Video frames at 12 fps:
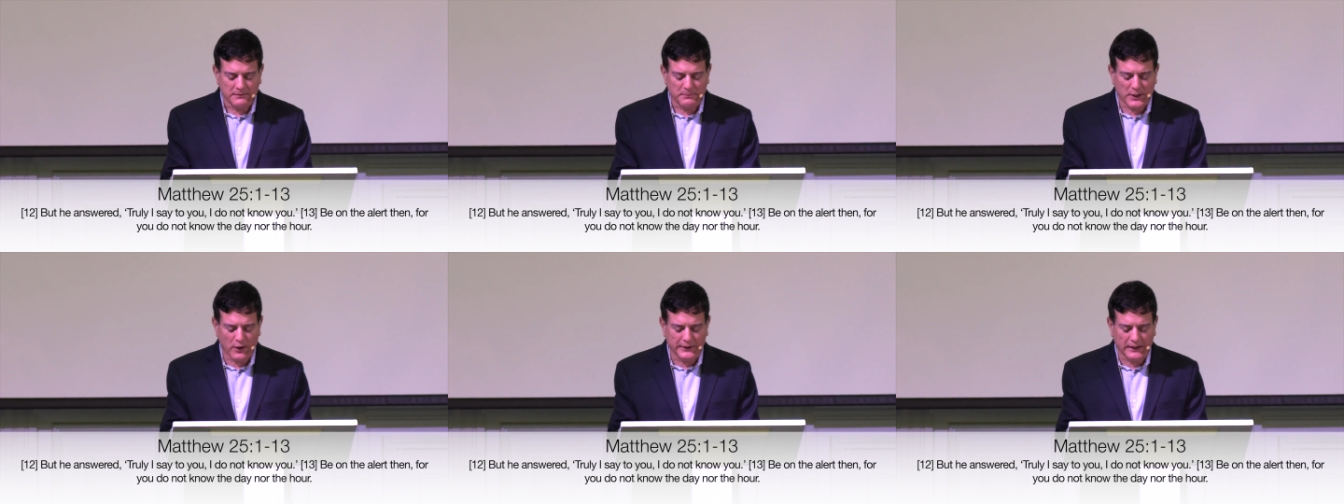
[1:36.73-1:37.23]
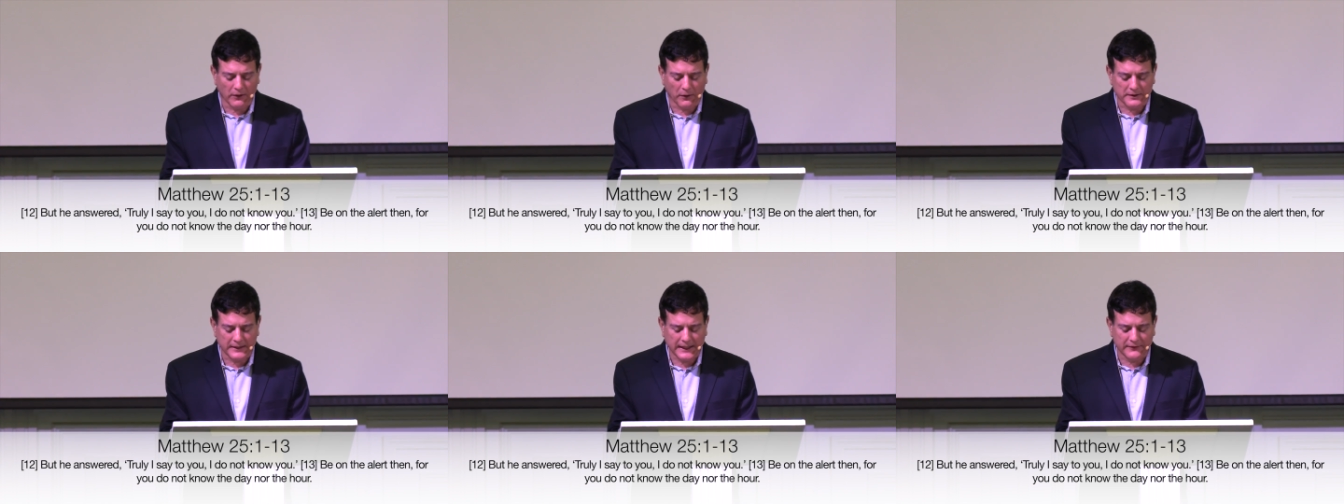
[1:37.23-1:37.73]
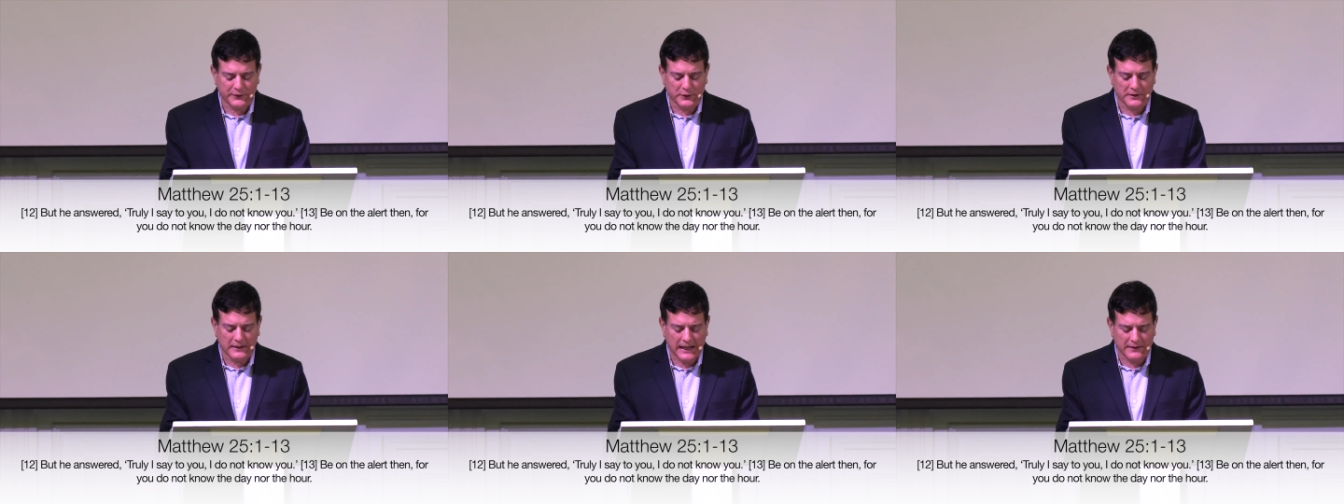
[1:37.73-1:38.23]
Be on the alert then, for you
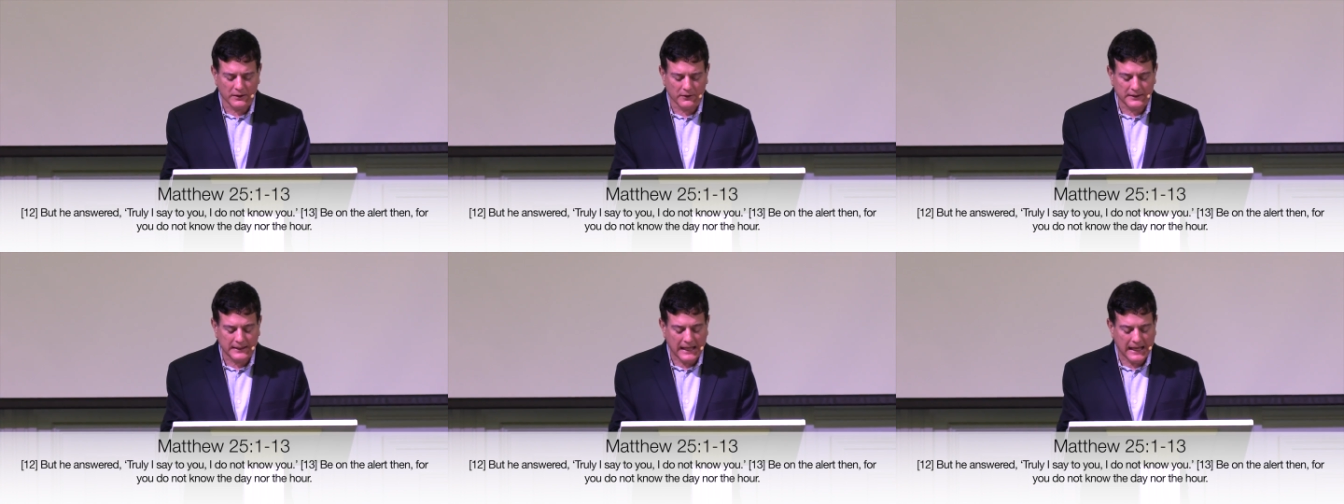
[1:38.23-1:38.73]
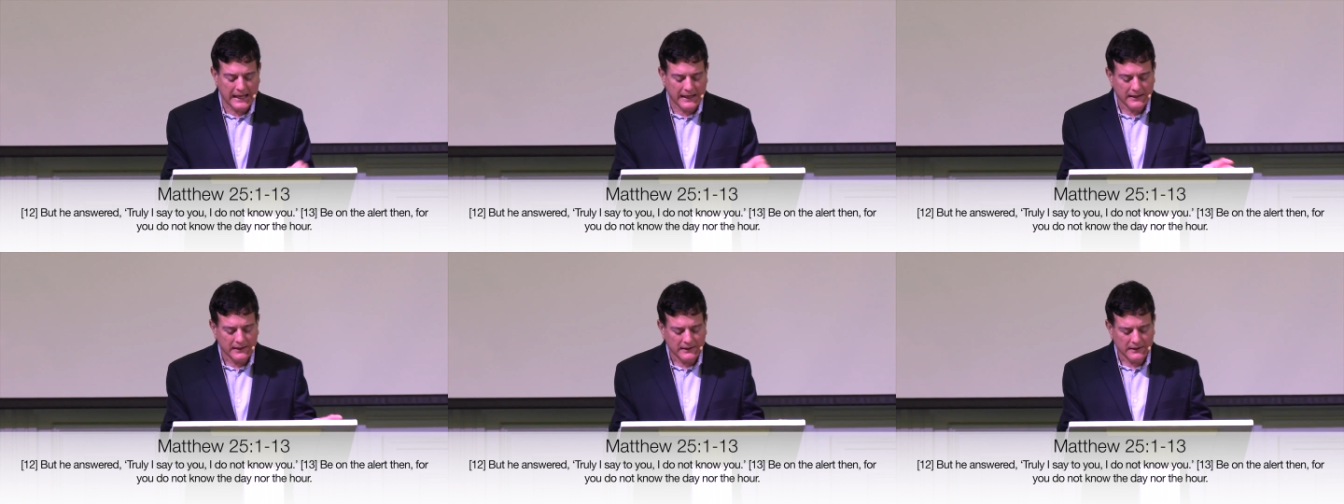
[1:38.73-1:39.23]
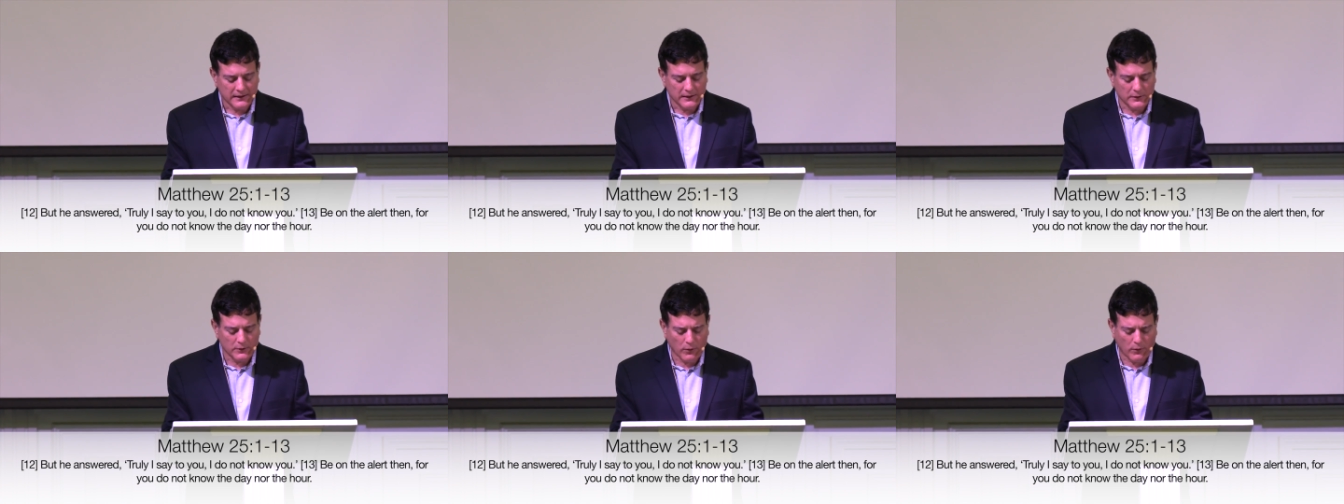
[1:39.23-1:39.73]
do not know the day
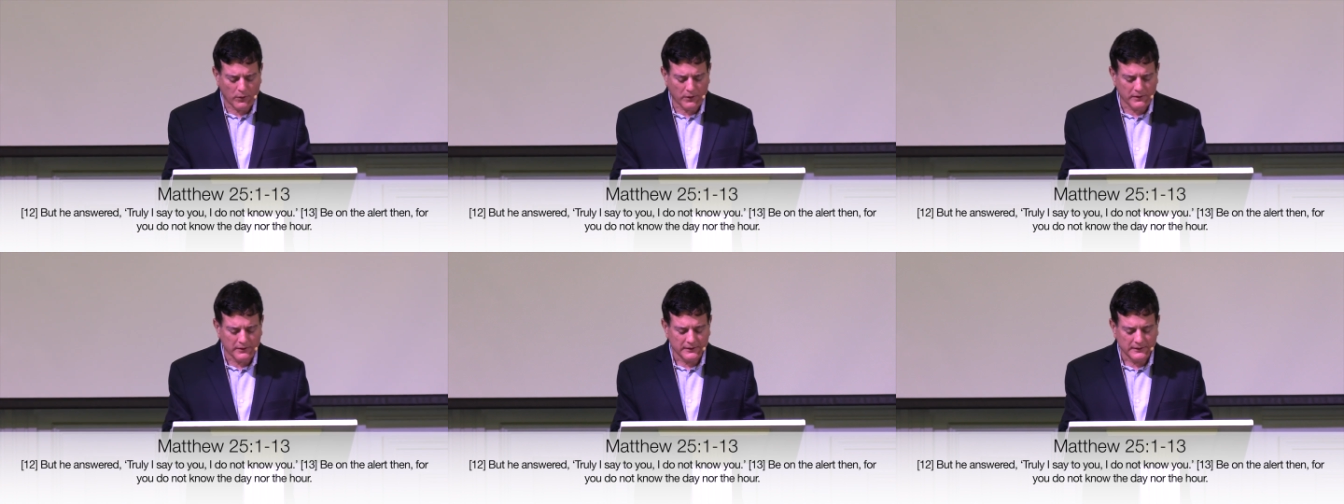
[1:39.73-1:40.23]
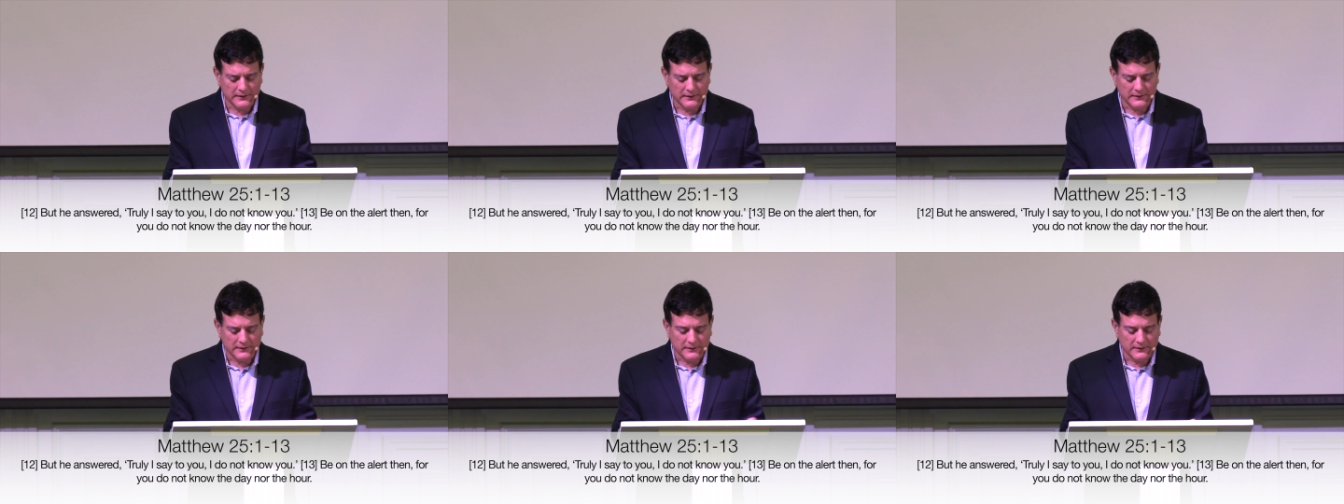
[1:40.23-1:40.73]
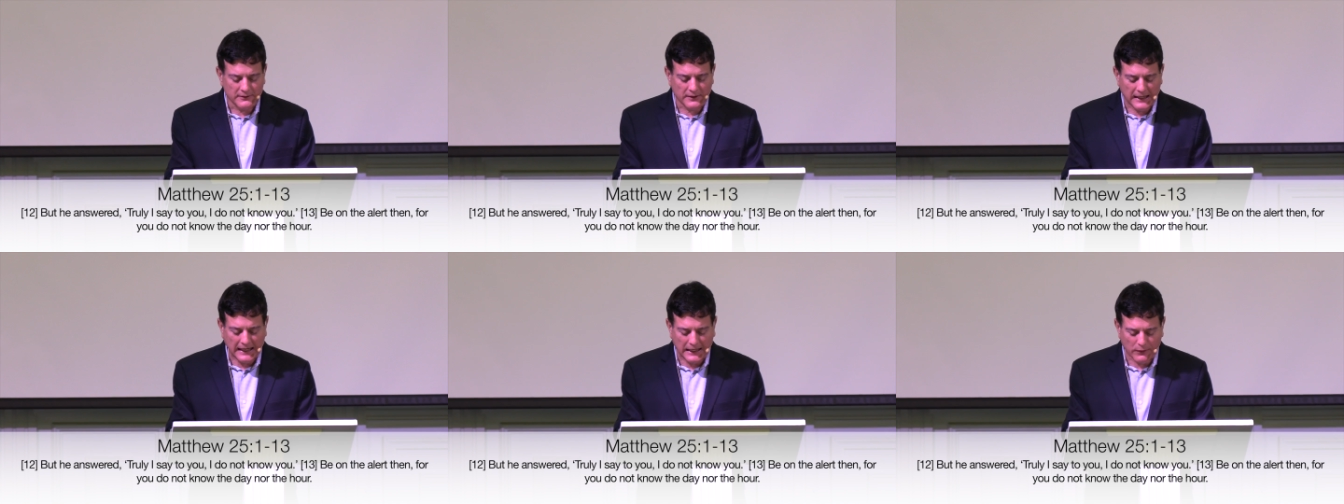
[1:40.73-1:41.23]
nor the
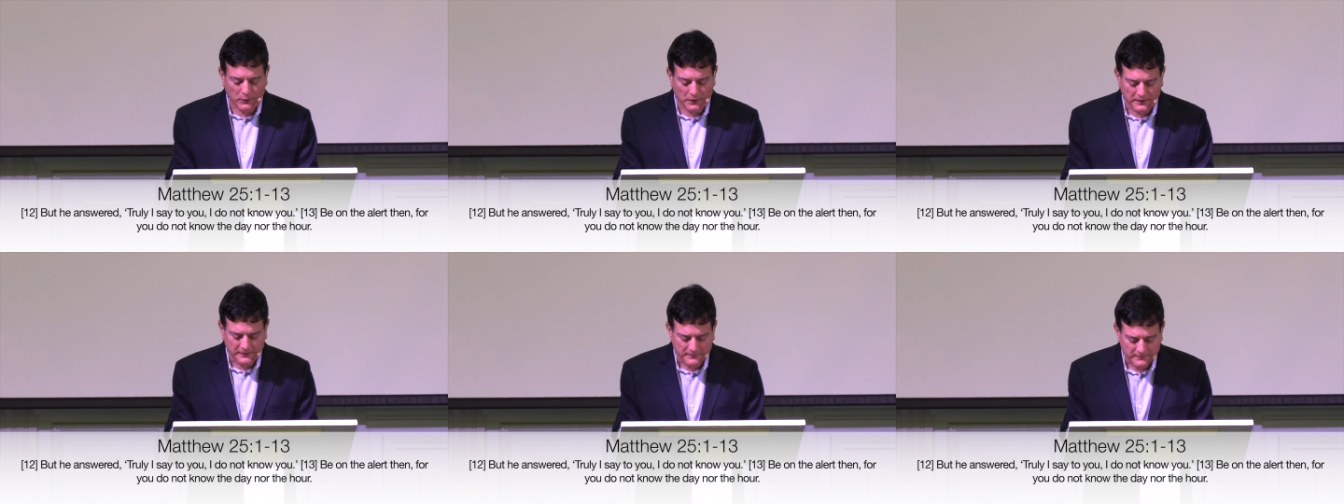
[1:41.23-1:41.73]
hour.'"